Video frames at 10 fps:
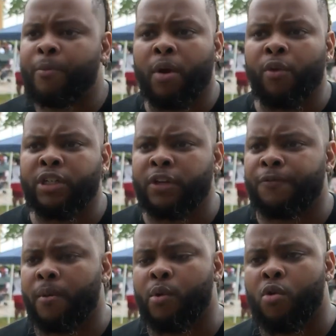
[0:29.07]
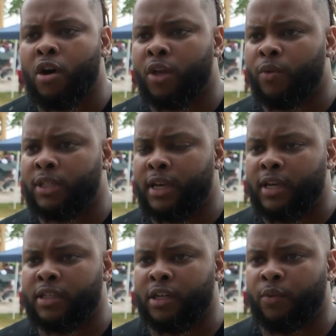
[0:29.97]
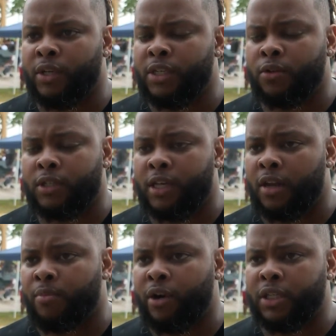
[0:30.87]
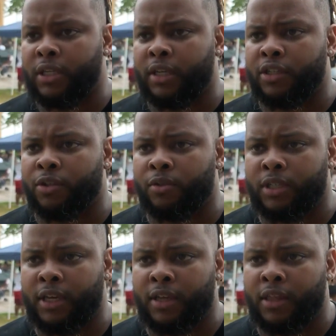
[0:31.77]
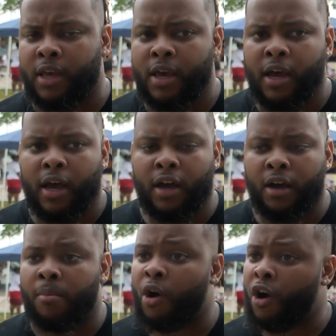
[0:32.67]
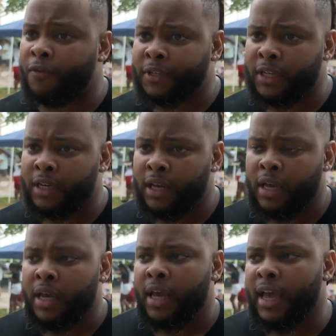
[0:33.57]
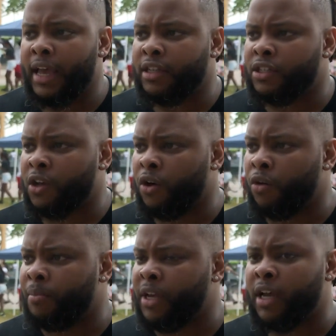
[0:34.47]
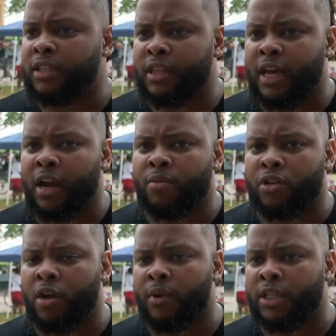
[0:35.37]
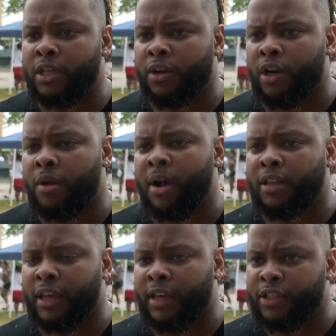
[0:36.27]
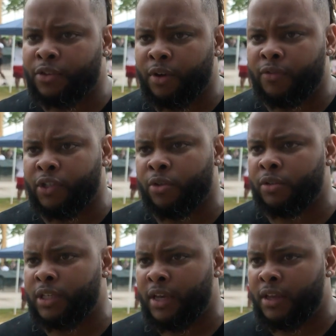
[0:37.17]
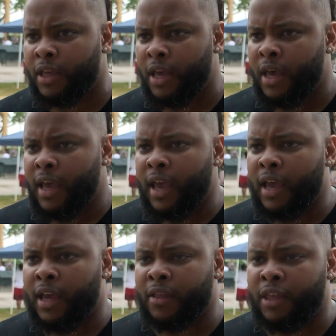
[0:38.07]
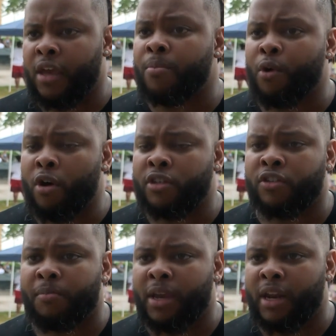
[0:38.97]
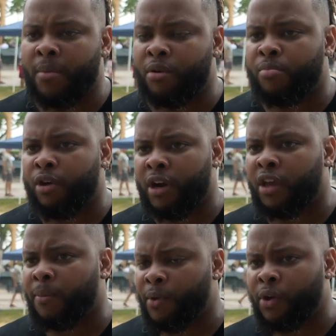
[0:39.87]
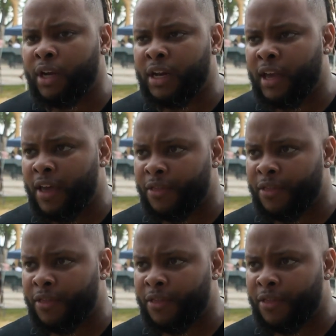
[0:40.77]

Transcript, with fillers: Um, I'm originally from Milwaukee, Wisconsin, and we do a celebration in Juneteenth um, often. And so because of that, I was always learning about the history of Juneteenth and the importance of being able to bring the community